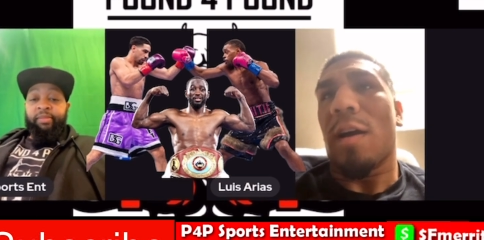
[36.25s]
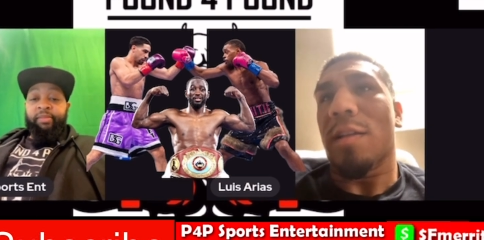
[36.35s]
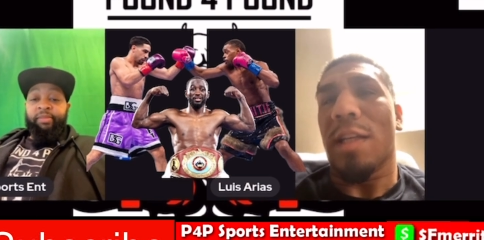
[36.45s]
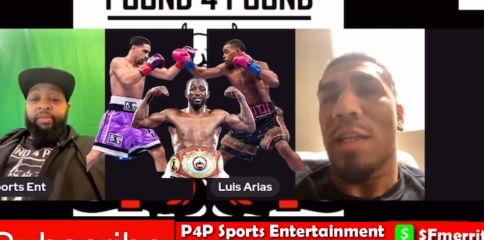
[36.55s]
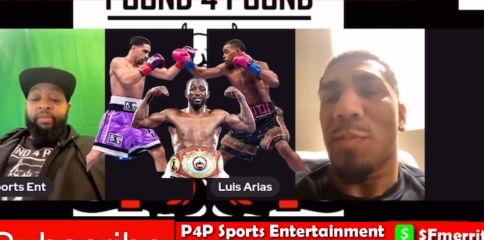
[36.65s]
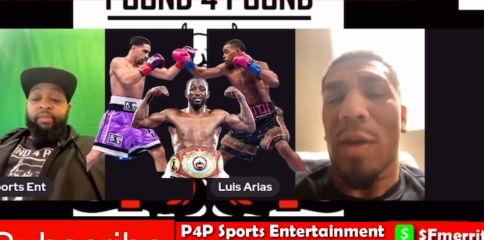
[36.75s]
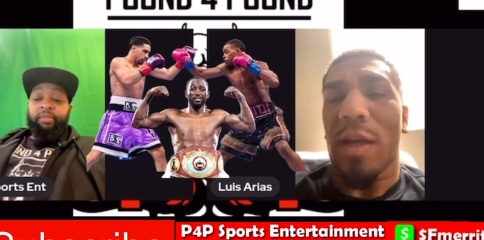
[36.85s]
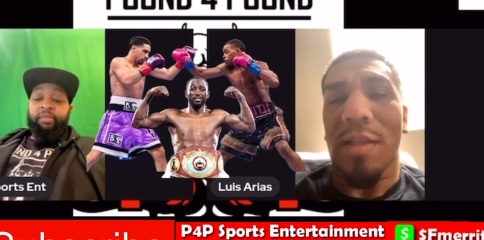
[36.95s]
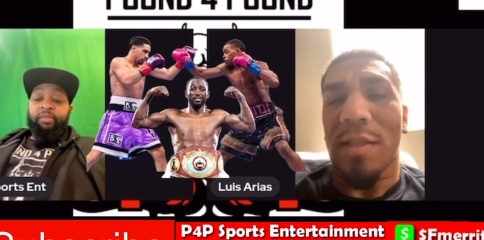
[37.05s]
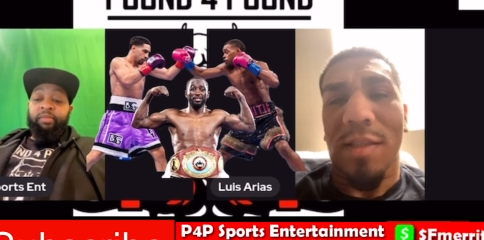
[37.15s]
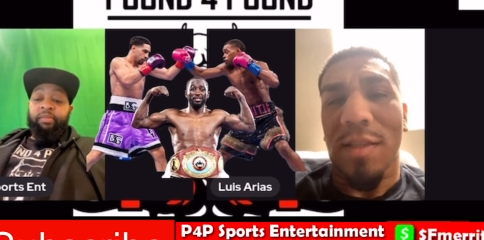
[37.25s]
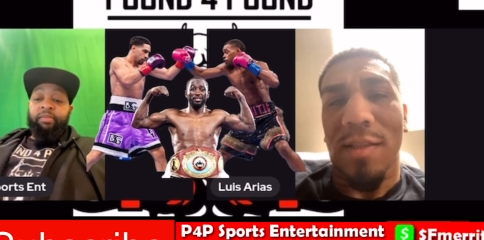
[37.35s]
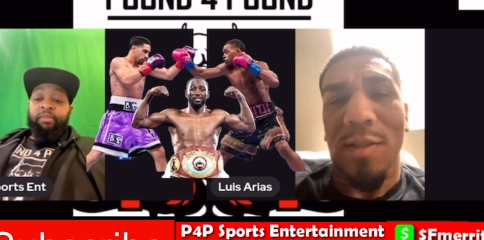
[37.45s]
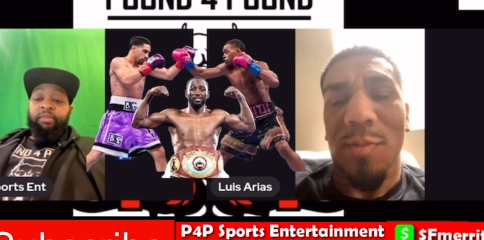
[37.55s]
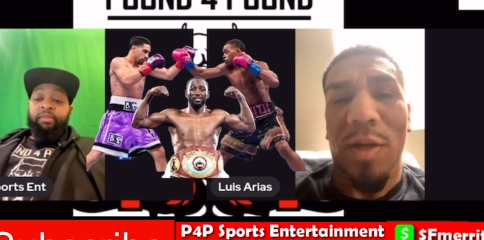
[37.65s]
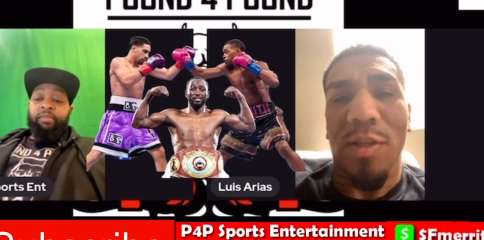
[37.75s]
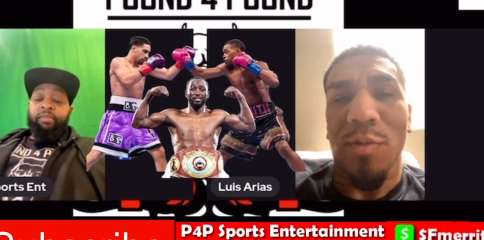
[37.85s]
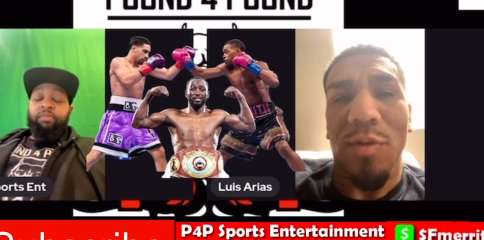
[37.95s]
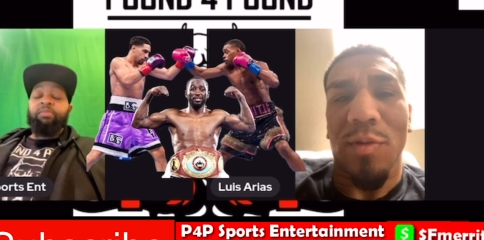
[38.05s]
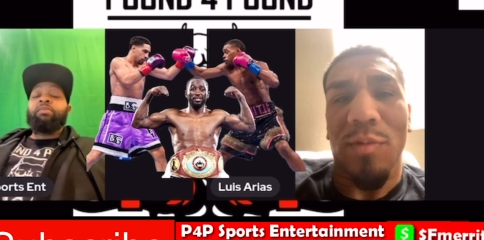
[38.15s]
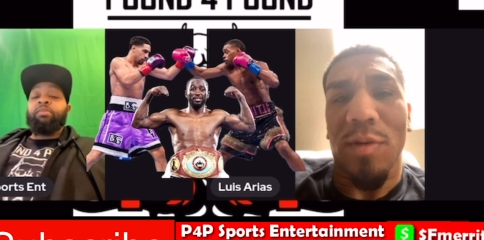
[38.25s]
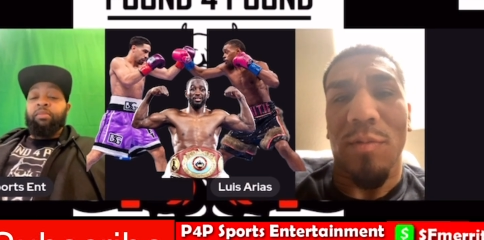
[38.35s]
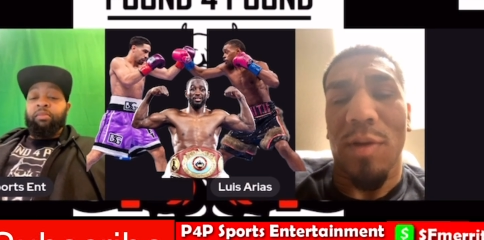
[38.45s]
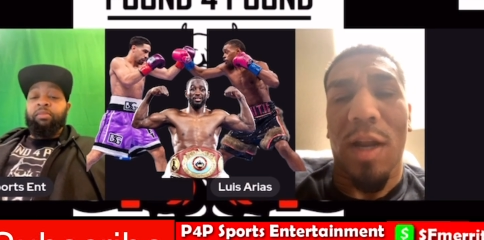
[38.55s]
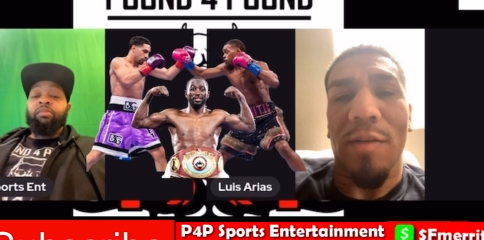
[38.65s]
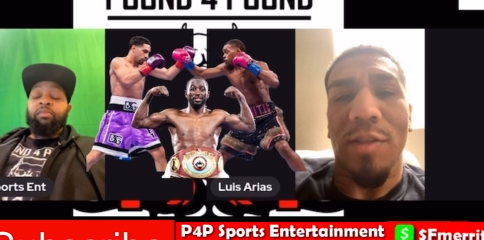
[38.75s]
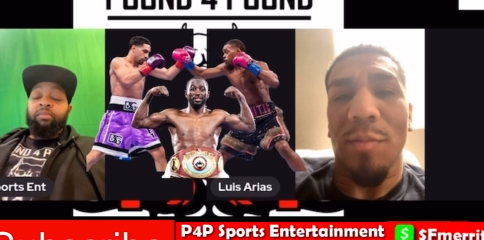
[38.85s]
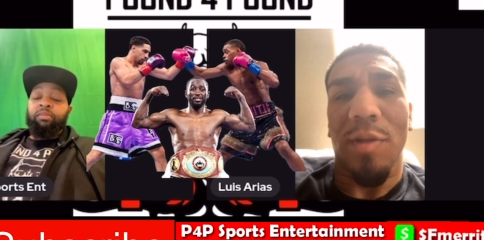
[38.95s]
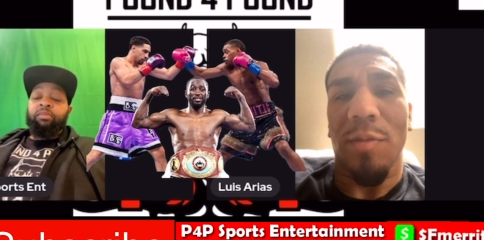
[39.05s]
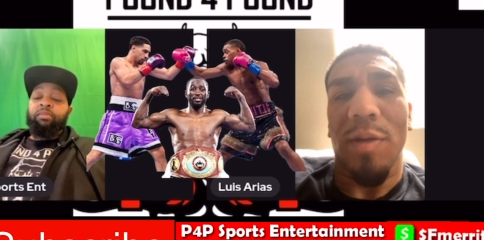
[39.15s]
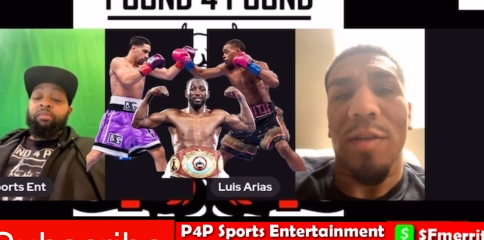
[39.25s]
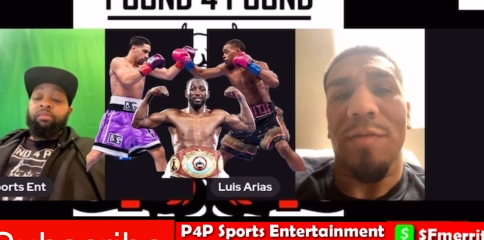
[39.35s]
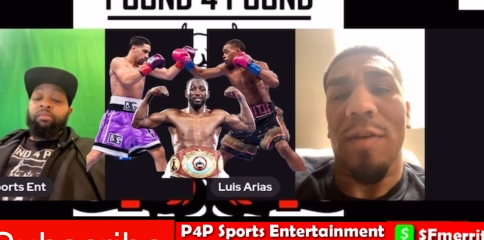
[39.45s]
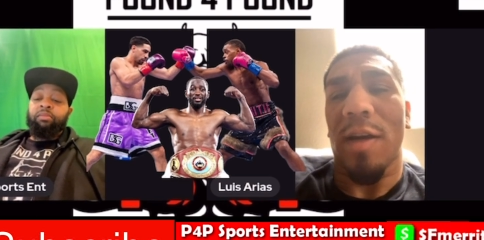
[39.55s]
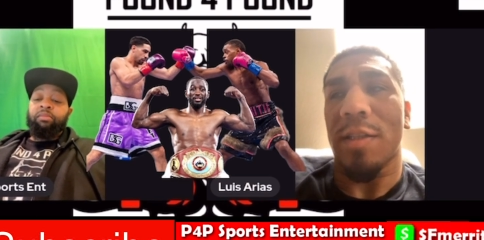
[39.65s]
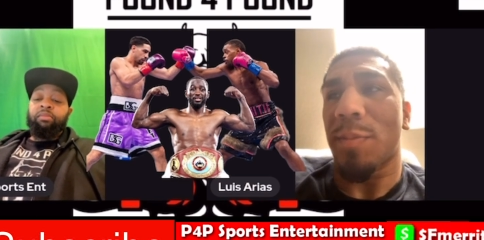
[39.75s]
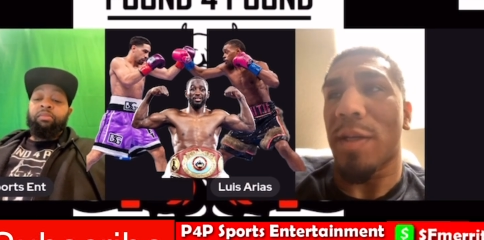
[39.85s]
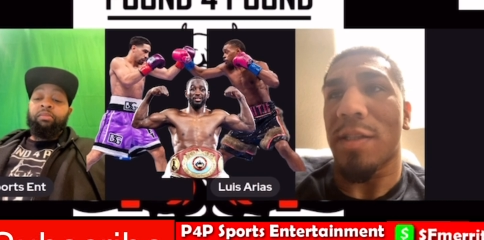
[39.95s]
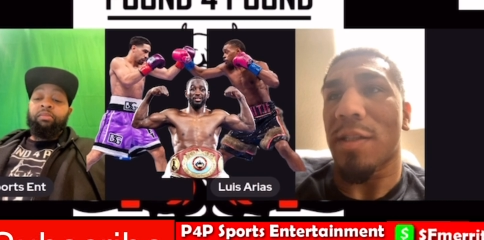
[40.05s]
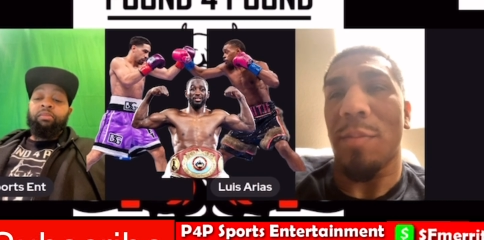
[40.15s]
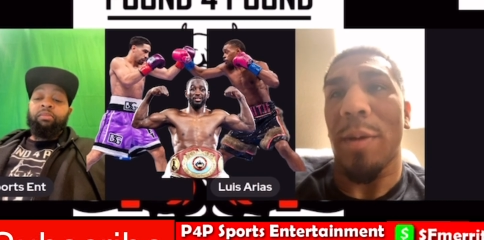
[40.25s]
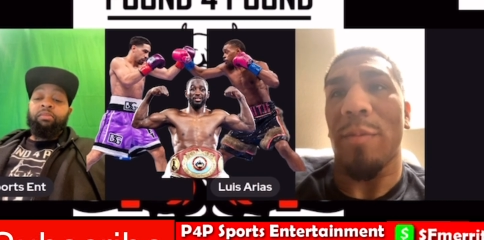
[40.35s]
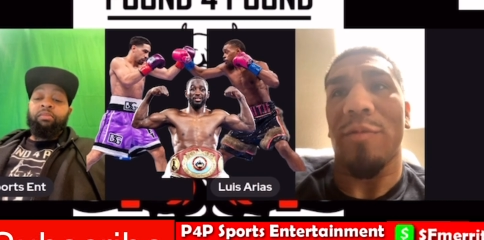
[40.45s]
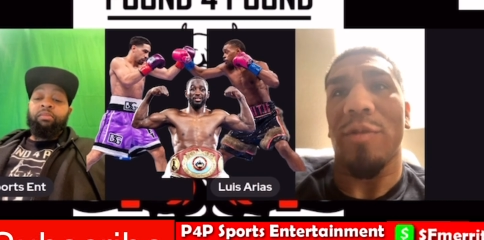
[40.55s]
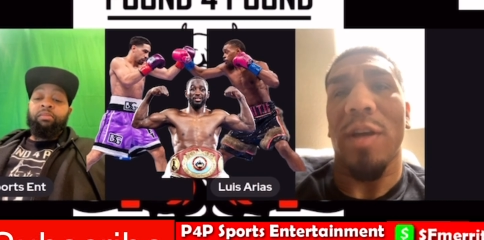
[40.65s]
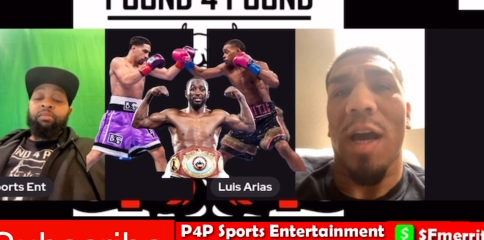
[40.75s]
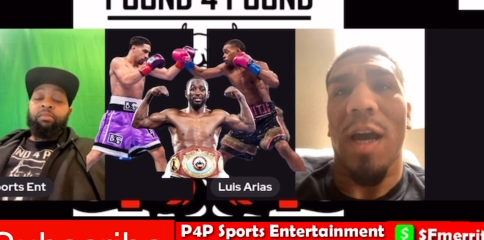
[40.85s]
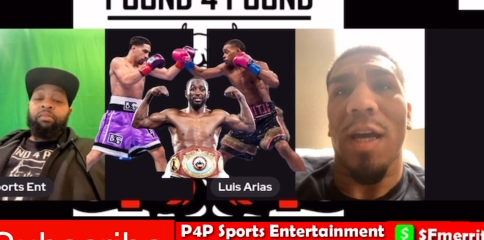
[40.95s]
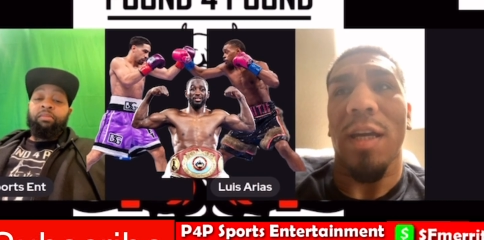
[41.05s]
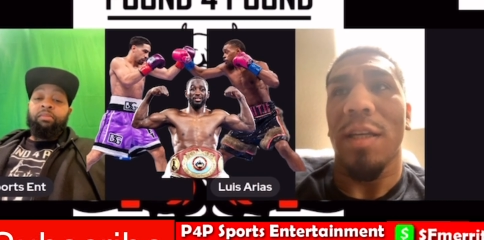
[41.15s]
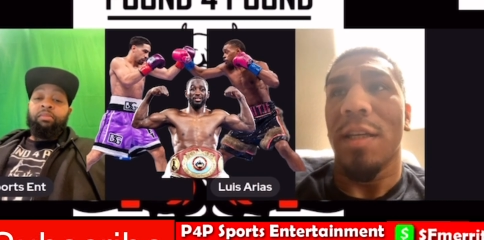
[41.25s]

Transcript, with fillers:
Speaker 1: I think Spence. Spence would obviously be the biggest fight. Spence is a pay-per-view guy.